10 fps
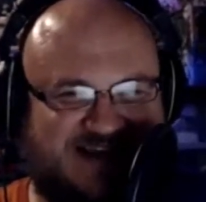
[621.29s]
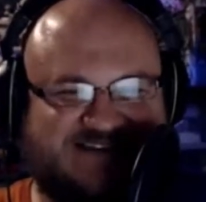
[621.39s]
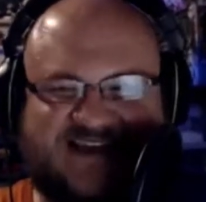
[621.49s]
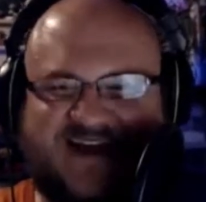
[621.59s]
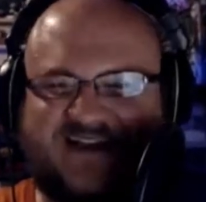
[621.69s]

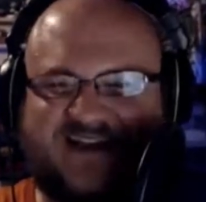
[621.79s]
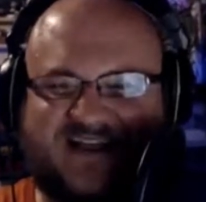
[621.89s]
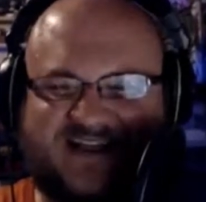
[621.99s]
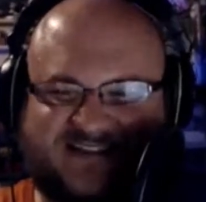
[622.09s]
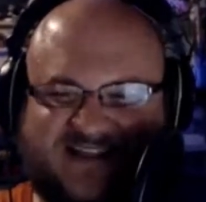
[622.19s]
It's,
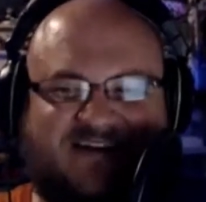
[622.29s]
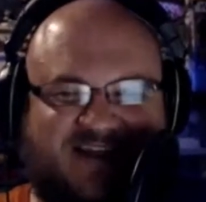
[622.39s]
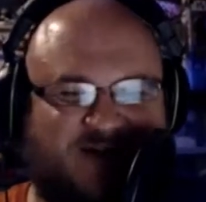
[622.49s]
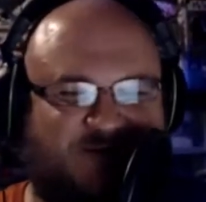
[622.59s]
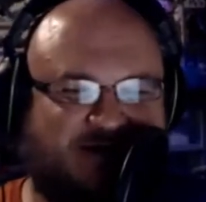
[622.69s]
Leary,
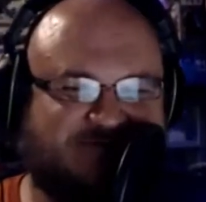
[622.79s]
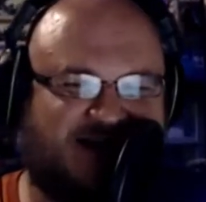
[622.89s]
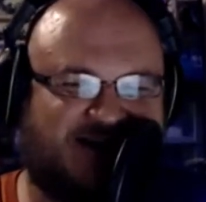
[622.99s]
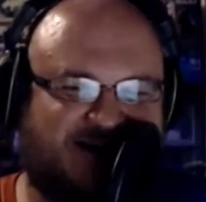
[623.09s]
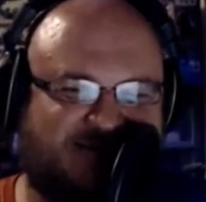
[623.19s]
you know what I'm
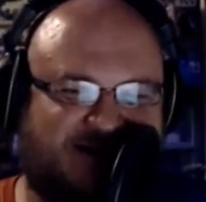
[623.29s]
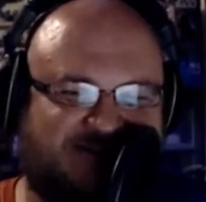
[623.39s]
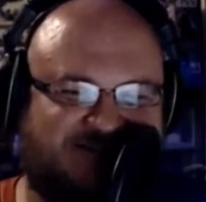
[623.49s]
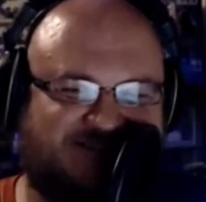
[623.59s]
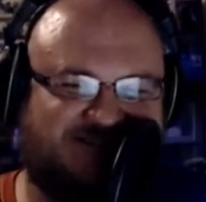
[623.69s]
talking
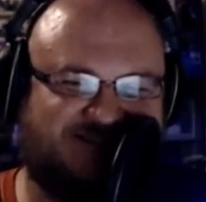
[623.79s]
about?